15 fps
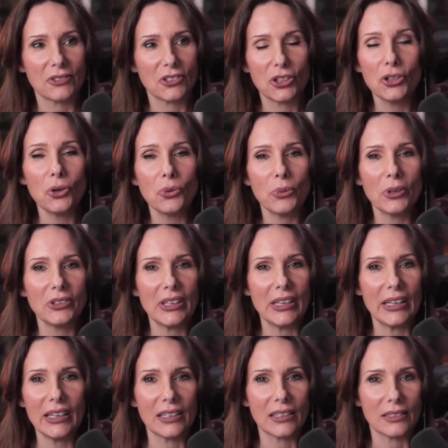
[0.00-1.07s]
you don't really
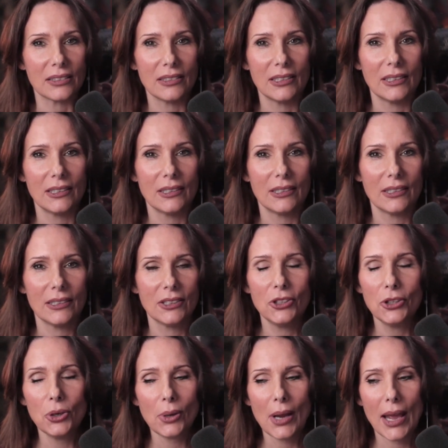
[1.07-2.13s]
need. You
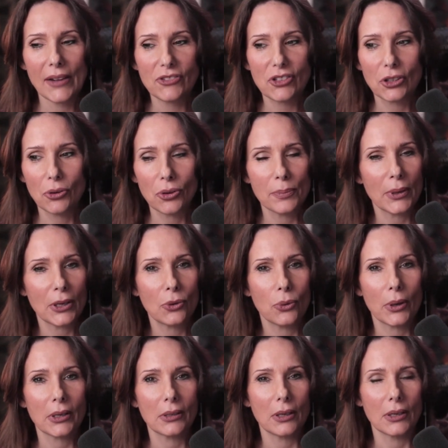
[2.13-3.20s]
don't have to go to
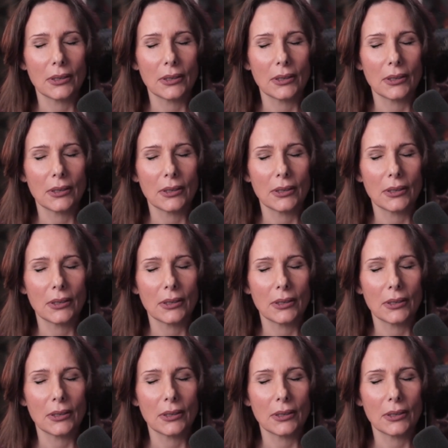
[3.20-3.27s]
Bitcoin, uh,